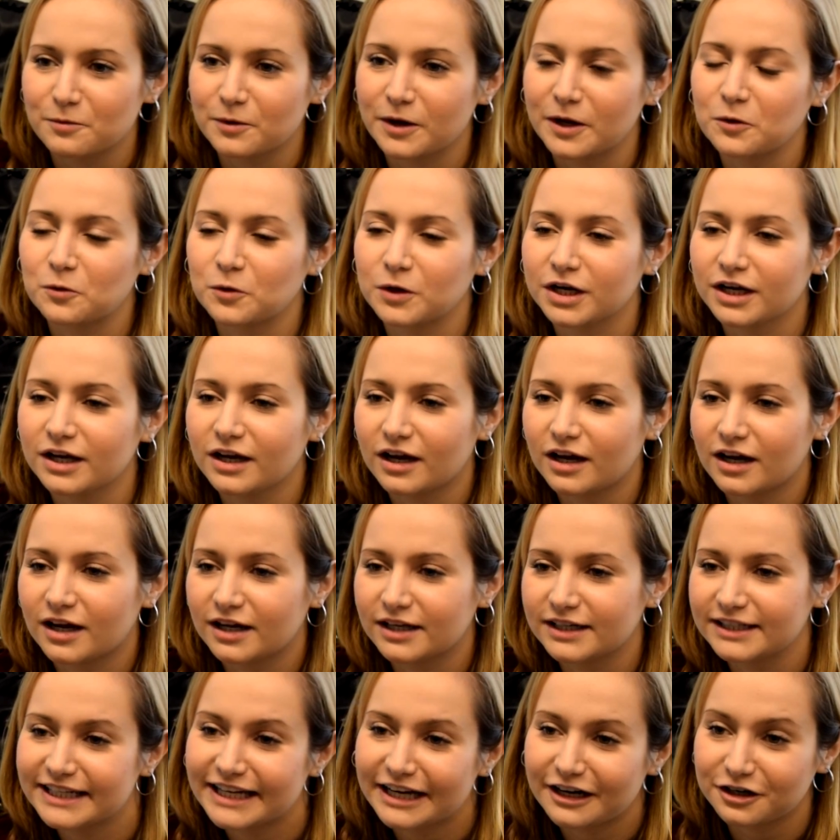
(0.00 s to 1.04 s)
I work
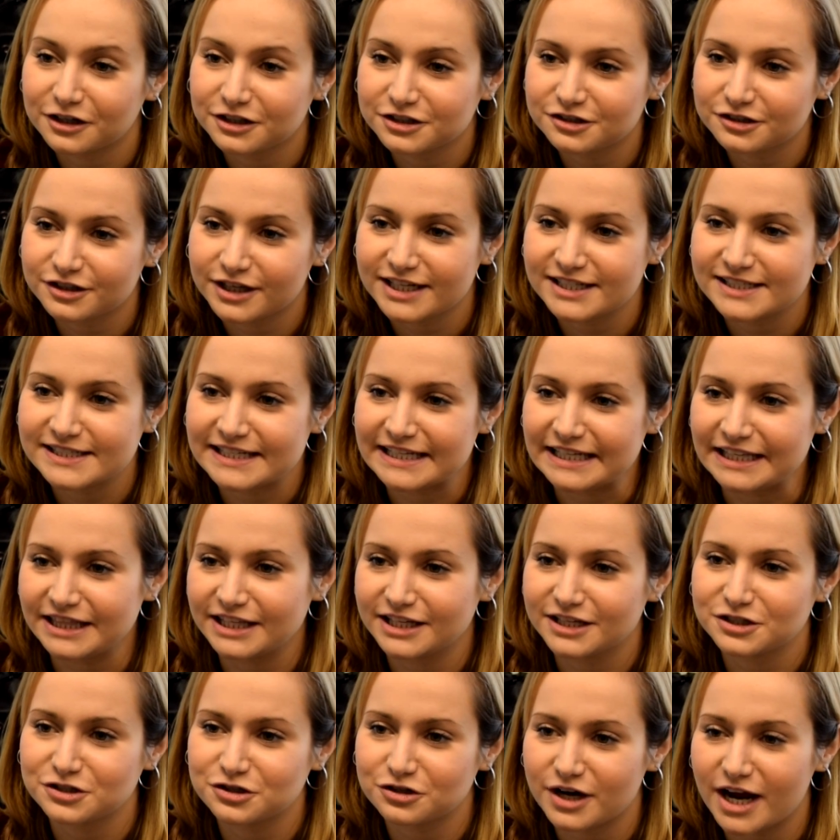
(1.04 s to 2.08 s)
on characterizing the
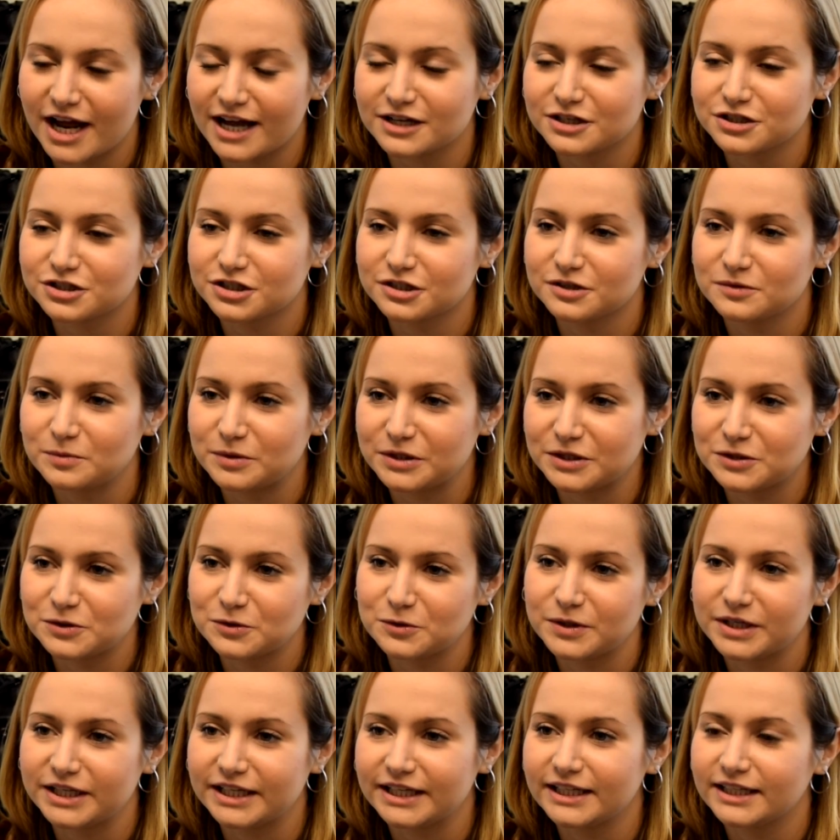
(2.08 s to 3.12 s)
interaction
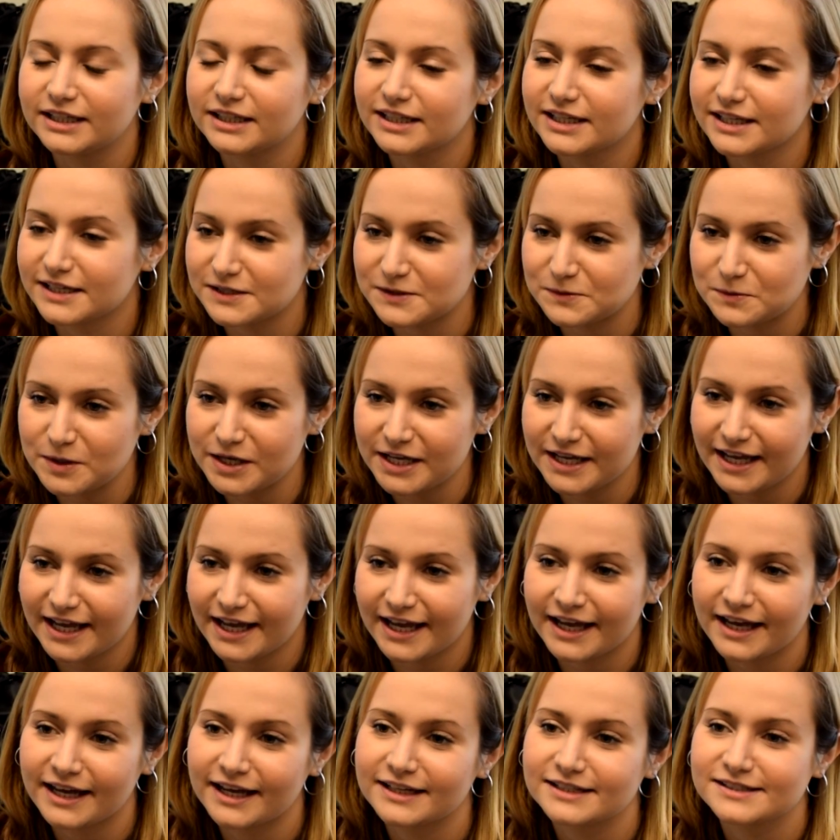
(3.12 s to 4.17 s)
between kismet
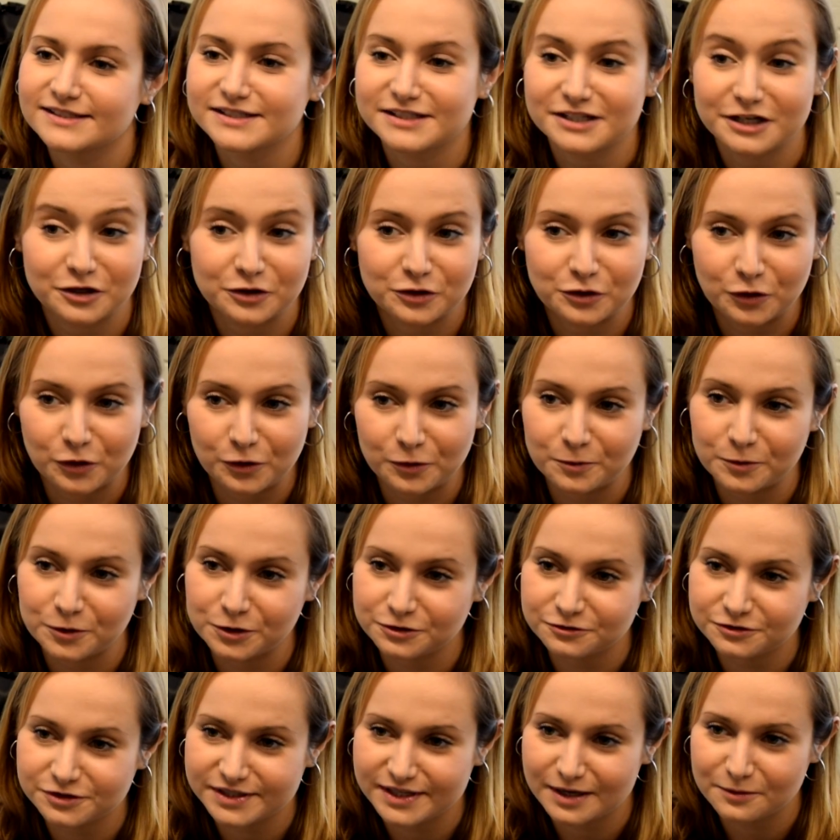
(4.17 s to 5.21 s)
and steroid hormone
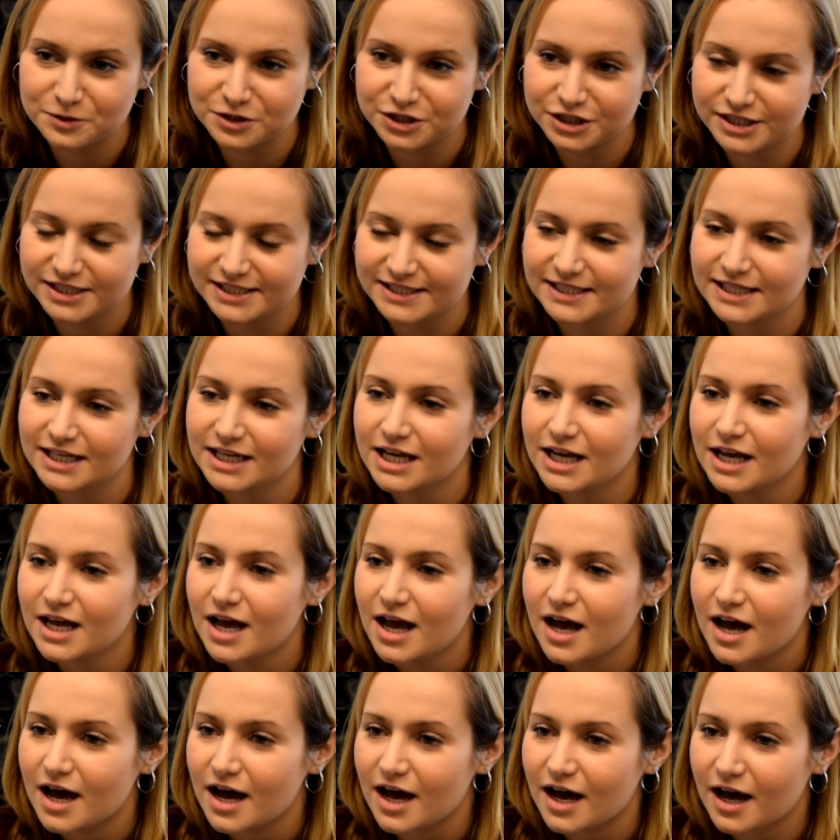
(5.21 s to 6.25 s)
receptors.
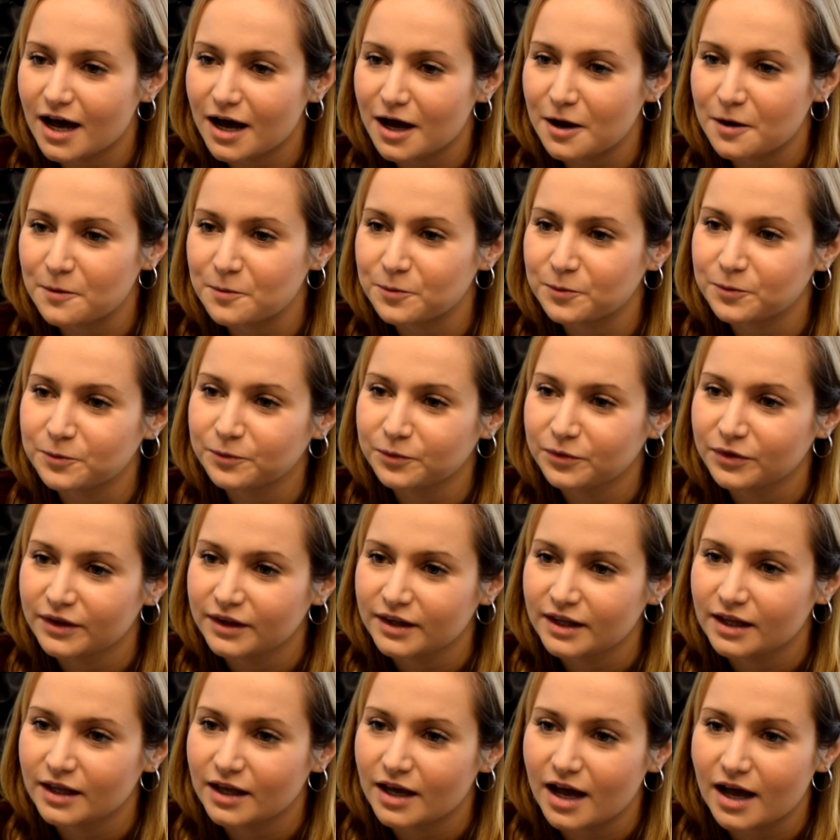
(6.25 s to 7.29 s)
Um,
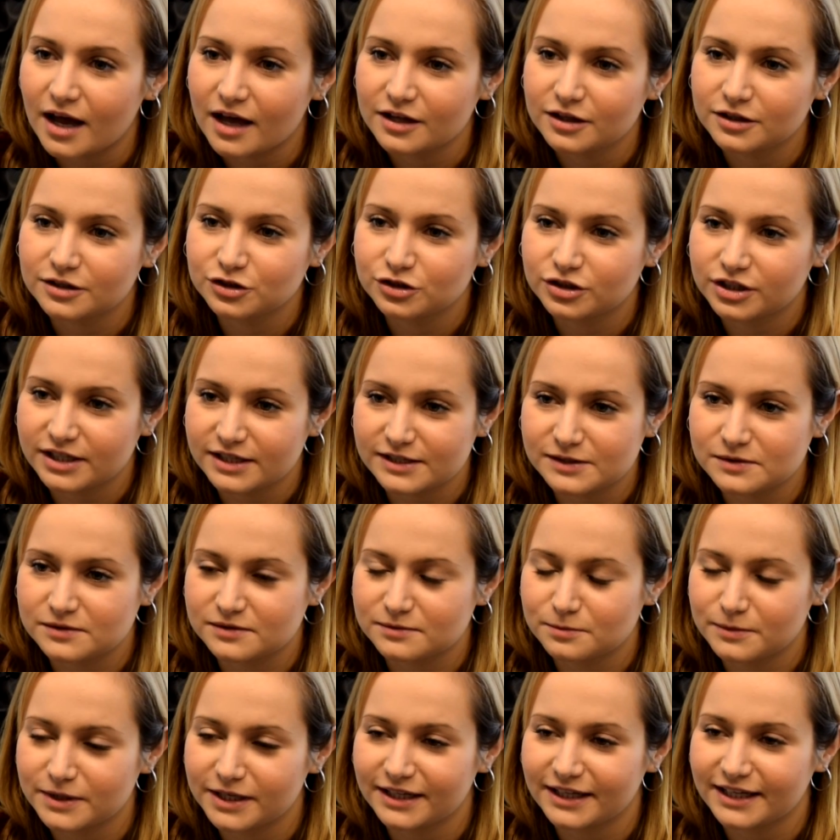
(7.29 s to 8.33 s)

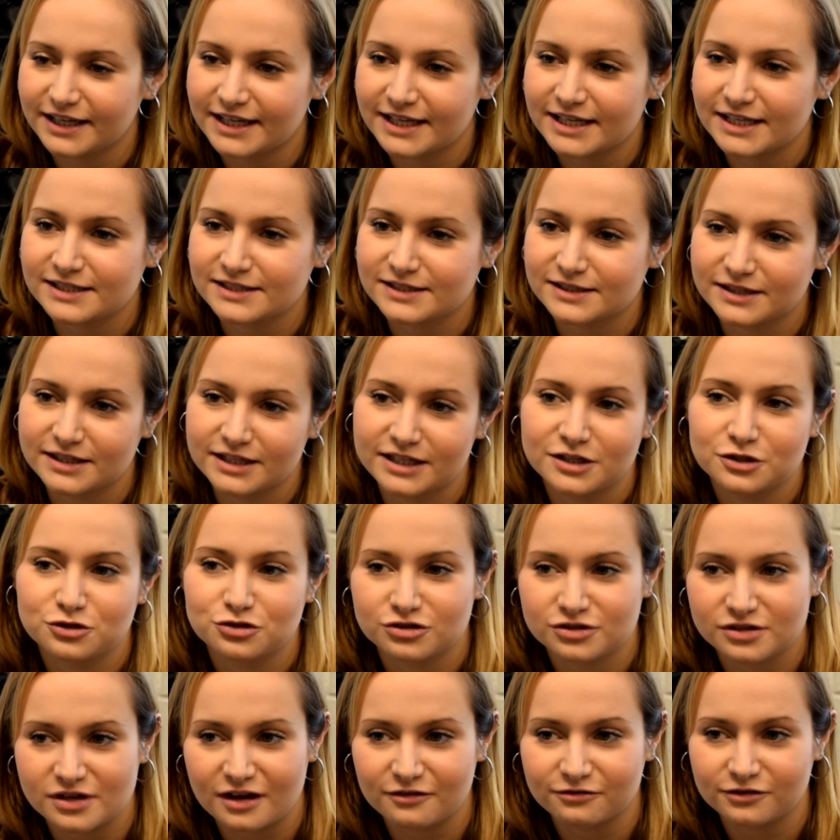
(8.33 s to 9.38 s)
Kismet is the
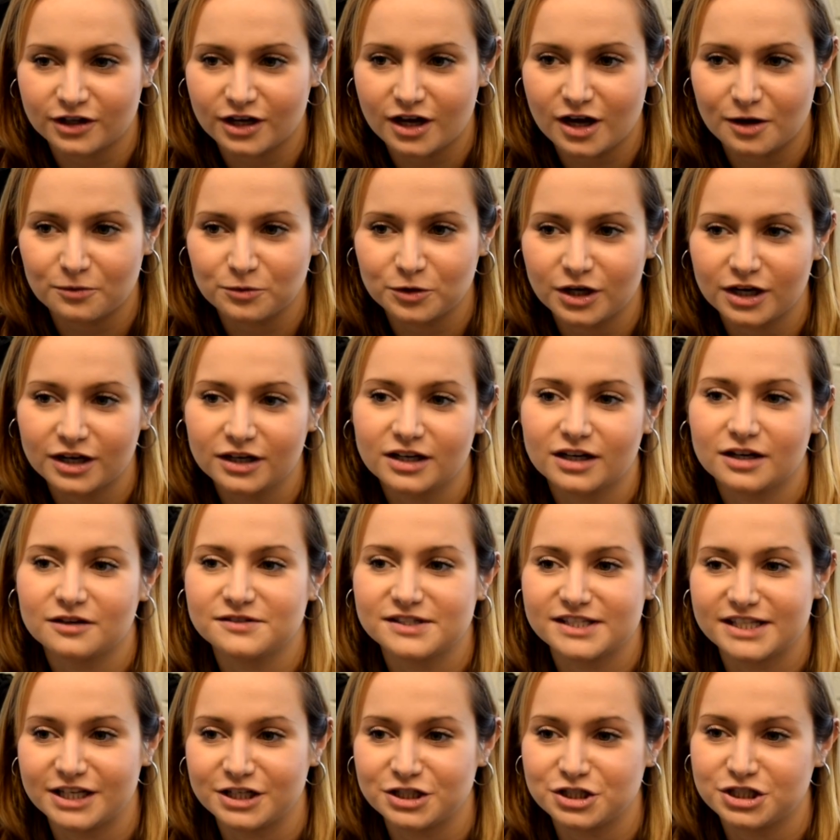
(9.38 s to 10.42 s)
drosophila homolog of
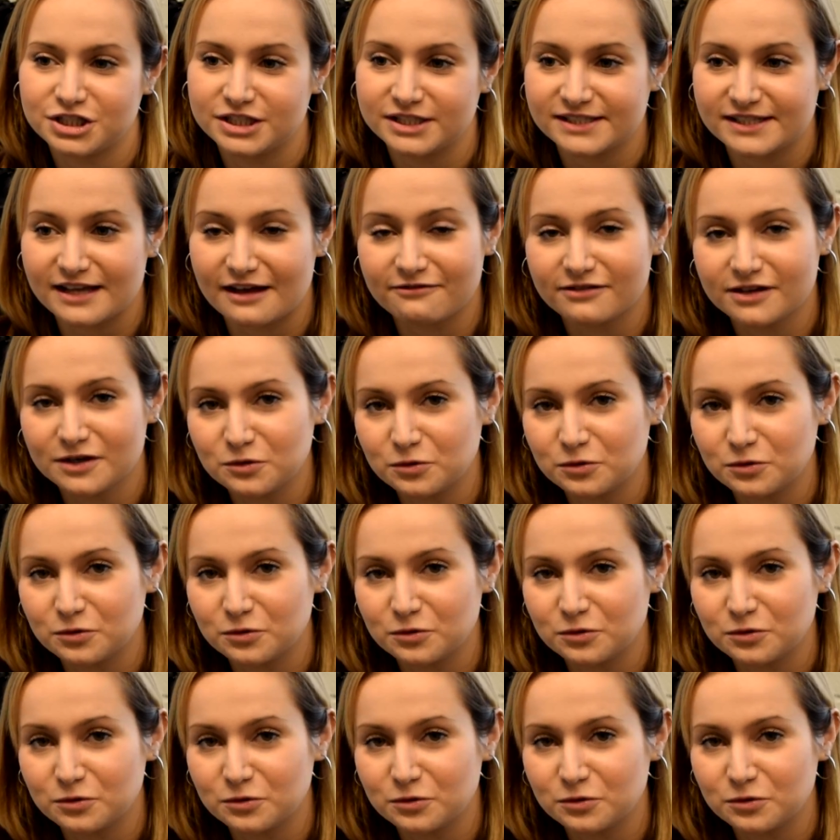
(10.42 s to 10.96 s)
CHD7,